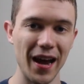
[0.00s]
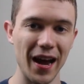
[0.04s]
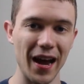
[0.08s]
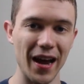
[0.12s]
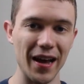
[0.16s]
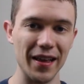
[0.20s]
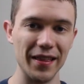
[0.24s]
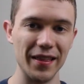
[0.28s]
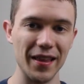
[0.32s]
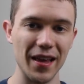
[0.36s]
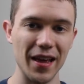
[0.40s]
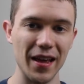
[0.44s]

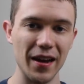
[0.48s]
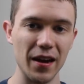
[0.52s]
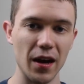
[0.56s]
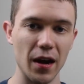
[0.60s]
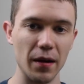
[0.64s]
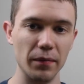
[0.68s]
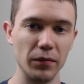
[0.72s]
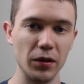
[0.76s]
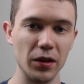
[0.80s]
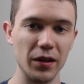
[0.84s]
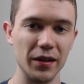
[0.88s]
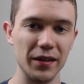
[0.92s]
and then
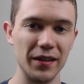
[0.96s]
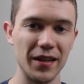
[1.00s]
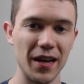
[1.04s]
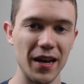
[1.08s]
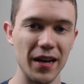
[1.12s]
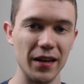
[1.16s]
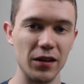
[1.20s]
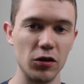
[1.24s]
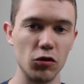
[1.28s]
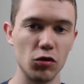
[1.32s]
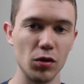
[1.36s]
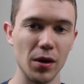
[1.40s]
I'm going to
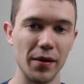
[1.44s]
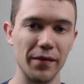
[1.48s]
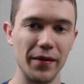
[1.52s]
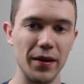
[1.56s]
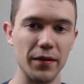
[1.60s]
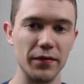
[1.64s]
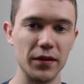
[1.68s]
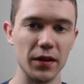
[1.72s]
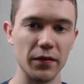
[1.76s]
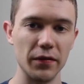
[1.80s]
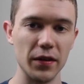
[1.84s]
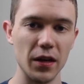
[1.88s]
take
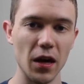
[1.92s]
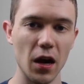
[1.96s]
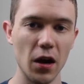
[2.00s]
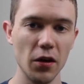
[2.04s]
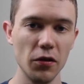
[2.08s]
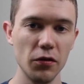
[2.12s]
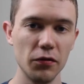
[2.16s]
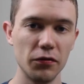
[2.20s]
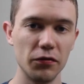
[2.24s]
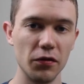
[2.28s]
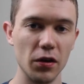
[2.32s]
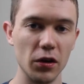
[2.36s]
derivatives of the
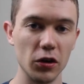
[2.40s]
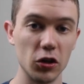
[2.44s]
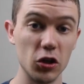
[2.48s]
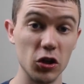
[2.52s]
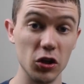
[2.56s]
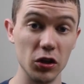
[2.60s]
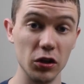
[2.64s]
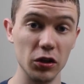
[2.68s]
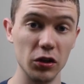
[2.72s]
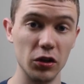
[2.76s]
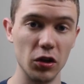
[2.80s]
other function